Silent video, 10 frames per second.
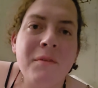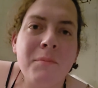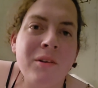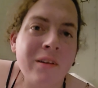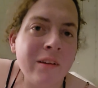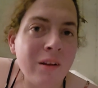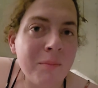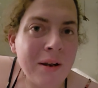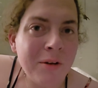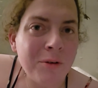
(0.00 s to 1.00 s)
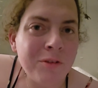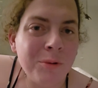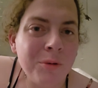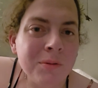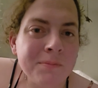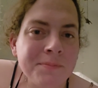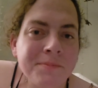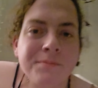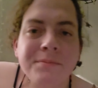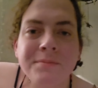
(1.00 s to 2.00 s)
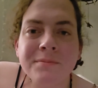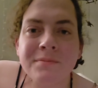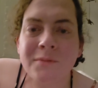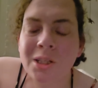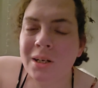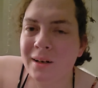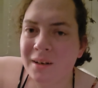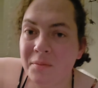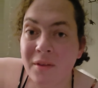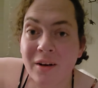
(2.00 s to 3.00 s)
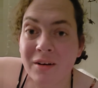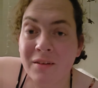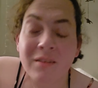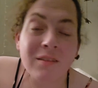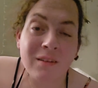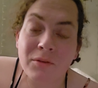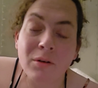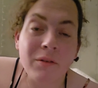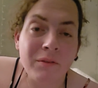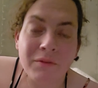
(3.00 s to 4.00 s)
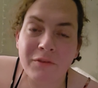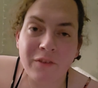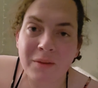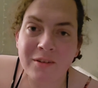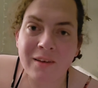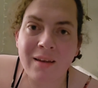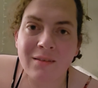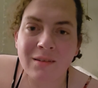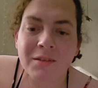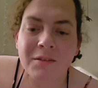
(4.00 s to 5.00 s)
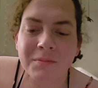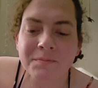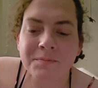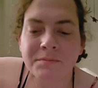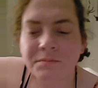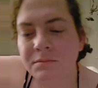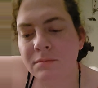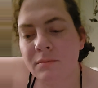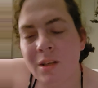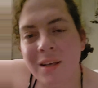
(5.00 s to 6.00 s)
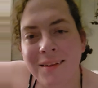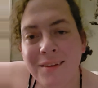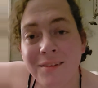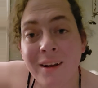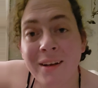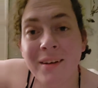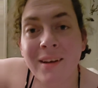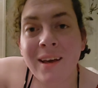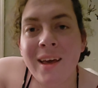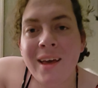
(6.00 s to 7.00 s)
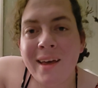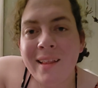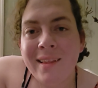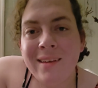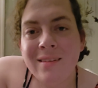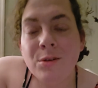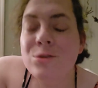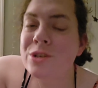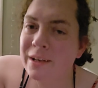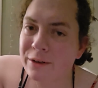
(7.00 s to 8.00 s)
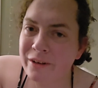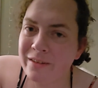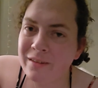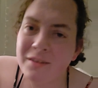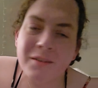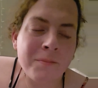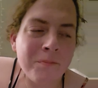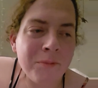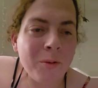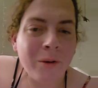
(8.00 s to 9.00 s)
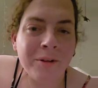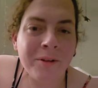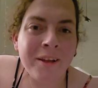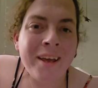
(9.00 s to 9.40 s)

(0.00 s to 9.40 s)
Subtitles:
particularly in medical school. There are several famous cases, and they cited these eugenic reasons. Well,